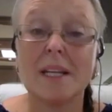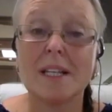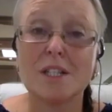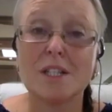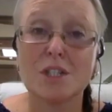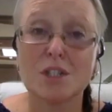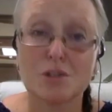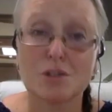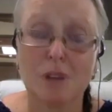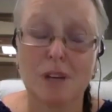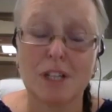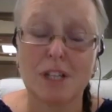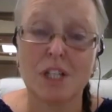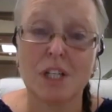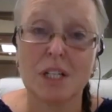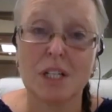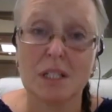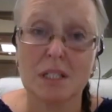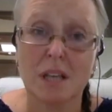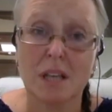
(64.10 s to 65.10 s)

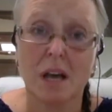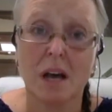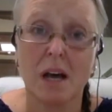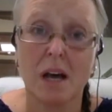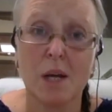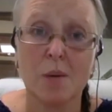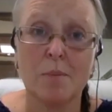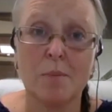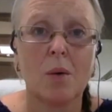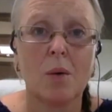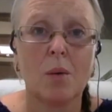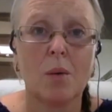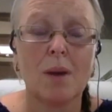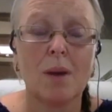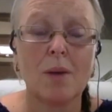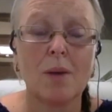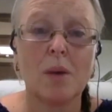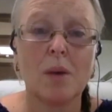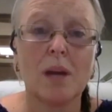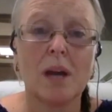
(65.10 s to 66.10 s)
stretching time
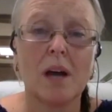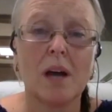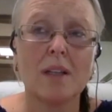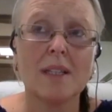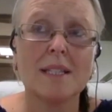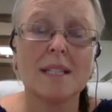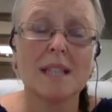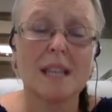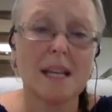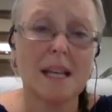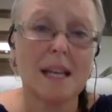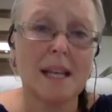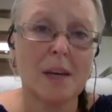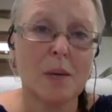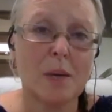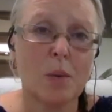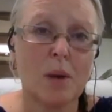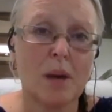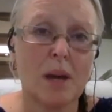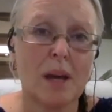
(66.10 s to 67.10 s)
when we are
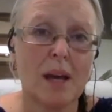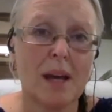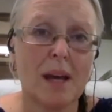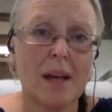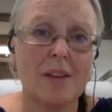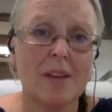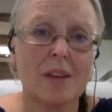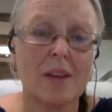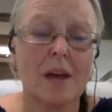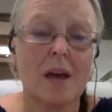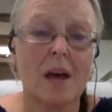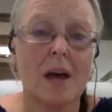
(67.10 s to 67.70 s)
dealing with